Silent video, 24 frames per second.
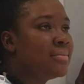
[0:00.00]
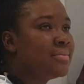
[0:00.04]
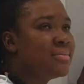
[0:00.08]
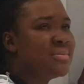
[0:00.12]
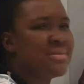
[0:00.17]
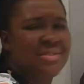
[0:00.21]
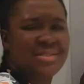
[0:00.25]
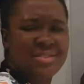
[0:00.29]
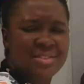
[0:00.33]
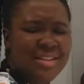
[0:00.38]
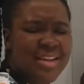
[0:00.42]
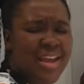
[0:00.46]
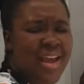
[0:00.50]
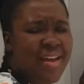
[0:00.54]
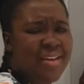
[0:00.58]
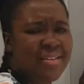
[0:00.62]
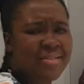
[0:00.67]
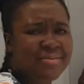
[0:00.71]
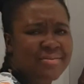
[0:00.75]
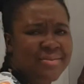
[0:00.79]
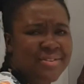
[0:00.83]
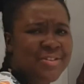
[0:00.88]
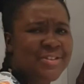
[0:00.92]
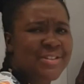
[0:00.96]
so yeah,
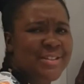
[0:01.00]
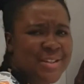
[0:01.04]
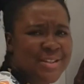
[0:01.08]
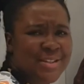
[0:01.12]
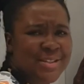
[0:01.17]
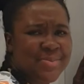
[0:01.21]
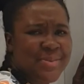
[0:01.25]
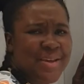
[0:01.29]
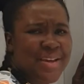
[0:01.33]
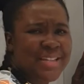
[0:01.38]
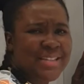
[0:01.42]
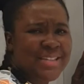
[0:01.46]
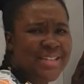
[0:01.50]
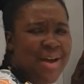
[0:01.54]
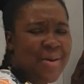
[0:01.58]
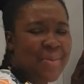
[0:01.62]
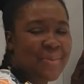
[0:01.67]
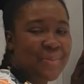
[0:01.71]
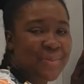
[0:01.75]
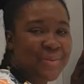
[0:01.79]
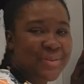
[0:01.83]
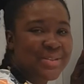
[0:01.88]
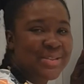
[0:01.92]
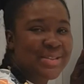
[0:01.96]
those are some
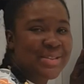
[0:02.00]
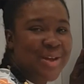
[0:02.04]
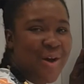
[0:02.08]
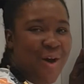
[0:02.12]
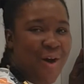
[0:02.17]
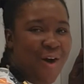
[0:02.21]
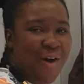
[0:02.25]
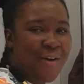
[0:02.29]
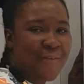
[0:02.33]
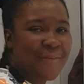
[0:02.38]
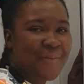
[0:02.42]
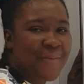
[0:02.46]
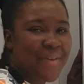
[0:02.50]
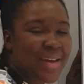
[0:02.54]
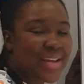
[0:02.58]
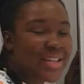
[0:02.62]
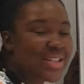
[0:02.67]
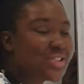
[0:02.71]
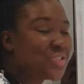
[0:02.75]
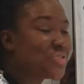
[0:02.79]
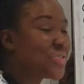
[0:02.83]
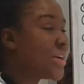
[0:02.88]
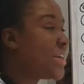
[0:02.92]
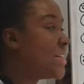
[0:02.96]
examples of
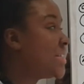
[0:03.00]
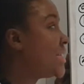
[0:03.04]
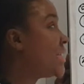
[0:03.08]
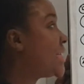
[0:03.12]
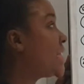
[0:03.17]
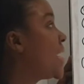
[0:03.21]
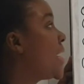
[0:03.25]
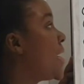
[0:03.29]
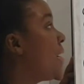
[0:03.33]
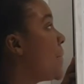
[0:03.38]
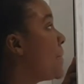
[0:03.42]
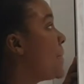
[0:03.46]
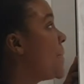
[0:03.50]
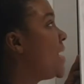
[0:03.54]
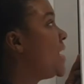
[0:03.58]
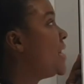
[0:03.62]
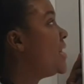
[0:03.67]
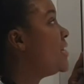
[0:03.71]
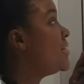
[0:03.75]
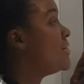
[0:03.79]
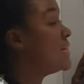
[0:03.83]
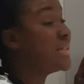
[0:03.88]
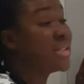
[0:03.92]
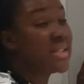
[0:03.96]
interest being
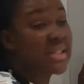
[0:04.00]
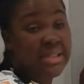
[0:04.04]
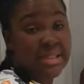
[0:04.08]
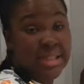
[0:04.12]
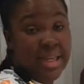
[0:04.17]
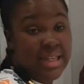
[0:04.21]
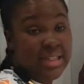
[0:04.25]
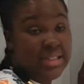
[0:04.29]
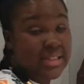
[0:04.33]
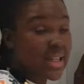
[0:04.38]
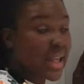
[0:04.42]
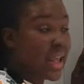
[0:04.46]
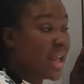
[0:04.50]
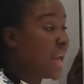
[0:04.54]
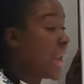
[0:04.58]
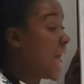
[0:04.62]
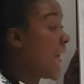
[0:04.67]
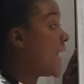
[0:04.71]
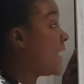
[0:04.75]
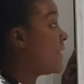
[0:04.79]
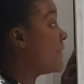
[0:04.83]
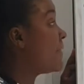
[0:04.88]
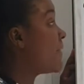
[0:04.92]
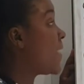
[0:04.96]
used in day-to-day
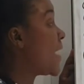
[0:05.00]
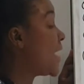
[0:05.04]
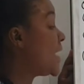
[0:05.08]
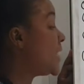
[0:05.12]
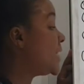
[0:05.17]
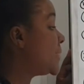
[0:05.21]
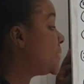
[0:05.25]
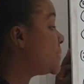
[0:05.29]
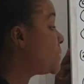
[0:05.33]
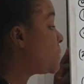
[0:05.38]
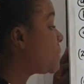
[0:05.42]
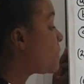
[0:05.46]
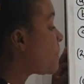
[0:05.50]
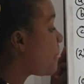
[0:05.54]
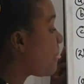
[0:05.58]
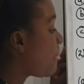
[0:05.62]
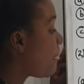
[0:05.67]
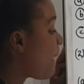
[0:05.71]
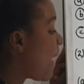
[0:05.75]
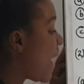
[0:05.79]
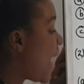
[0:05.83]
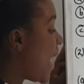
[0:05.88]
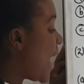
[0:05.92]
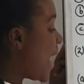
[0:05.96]
life, right?
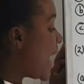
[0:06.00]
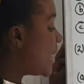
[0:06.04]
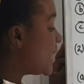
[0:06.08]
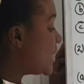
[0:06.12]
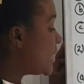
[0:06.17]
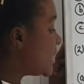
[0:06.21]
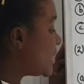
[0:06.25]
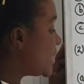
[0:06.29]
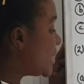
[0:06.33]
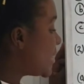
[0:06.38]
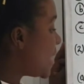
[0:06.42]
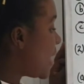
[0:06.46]
And